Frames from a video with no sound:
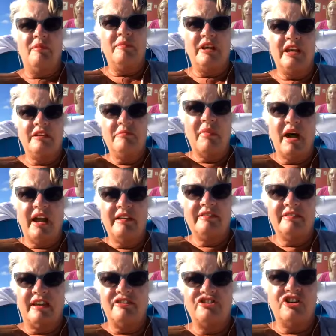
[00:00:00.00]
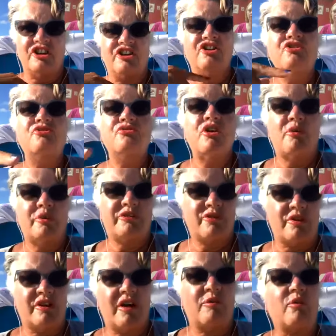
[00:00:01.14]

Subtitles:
In my session, you know what's going on.